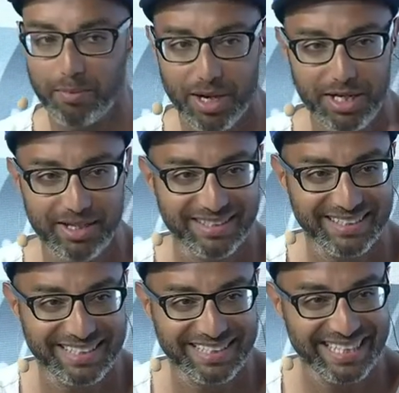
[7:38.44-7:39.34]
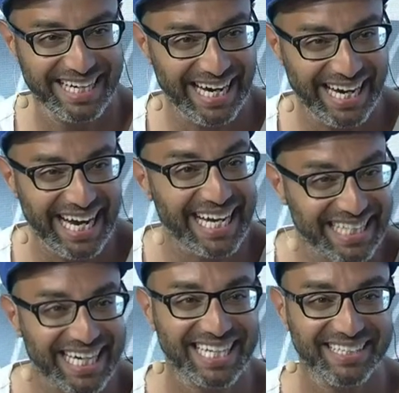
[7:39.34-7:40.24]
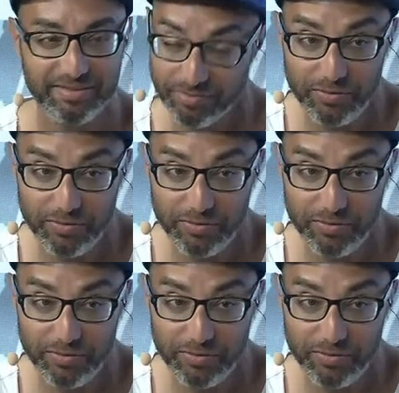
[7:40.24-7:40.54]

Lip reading: don't need it for money, they do it for the